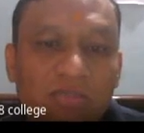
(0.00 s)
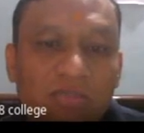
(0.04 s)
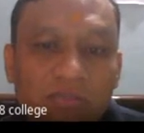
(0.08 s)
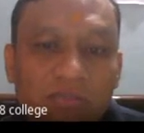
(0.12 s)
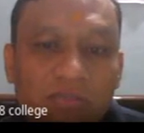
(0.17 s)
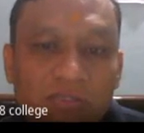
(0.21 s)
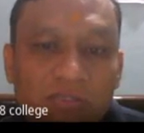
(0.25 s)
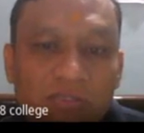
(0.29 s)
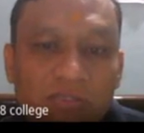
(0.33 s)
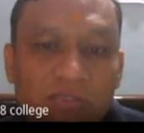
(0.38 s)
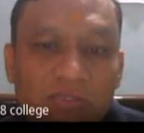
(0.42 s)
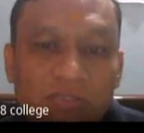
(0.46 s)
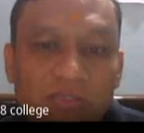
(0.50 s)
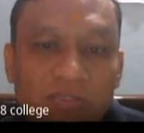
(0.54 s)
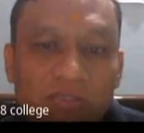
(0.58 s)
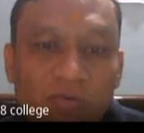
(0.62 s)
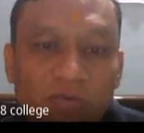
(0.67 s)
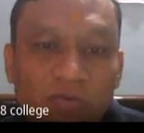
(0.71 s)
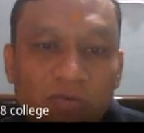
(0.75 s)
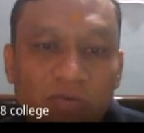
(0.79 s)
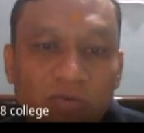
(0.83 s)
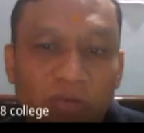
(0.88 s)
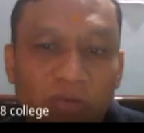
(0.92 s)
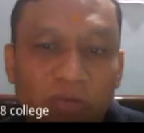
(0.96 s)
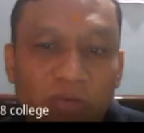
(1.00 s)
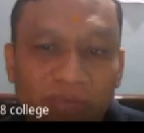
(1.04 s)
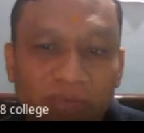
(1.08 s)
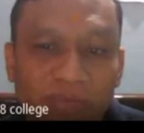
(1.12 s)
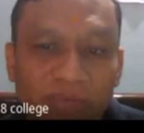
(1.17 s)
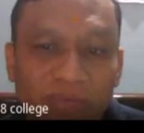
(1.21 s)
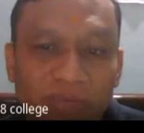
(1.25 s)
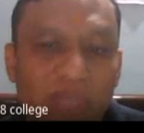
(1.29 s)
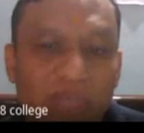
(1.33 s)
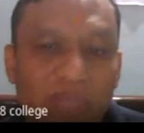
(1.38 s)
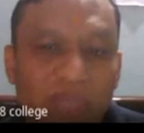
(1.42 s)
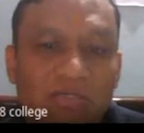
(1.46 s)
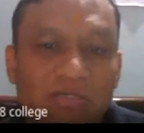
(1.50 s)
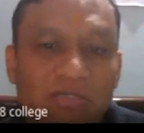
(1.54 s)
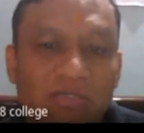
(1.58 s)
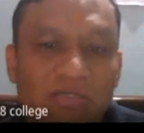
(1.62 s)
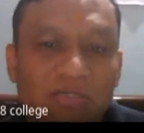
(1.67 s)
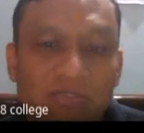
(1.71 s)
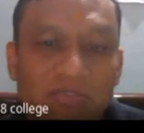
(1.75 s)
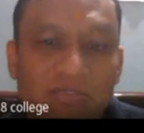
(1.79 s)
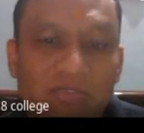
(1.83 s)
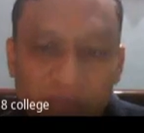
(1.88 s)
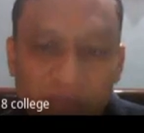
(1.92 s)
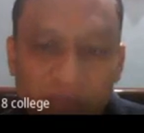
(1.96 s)
This now modified
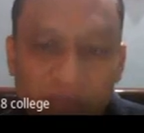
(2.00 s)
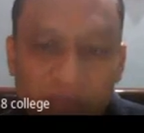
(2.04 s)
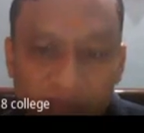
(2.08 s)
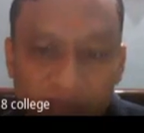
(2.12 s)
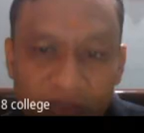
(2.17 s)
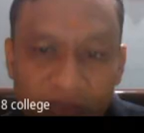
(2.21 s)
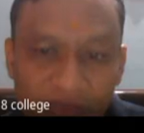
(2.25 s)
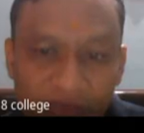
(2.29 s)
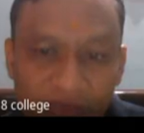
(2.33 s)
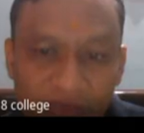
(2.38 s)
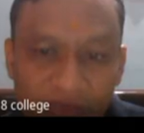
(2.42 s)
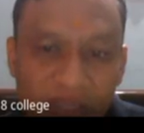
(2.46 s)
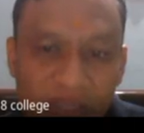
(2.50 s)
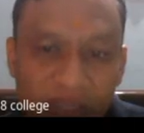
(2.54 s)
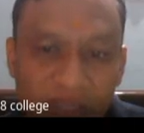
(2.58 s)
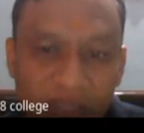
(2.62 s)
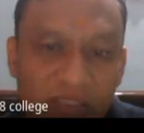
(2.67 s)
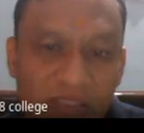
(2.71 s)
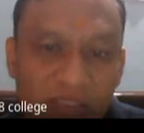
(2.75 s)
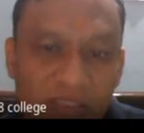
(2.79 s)
space.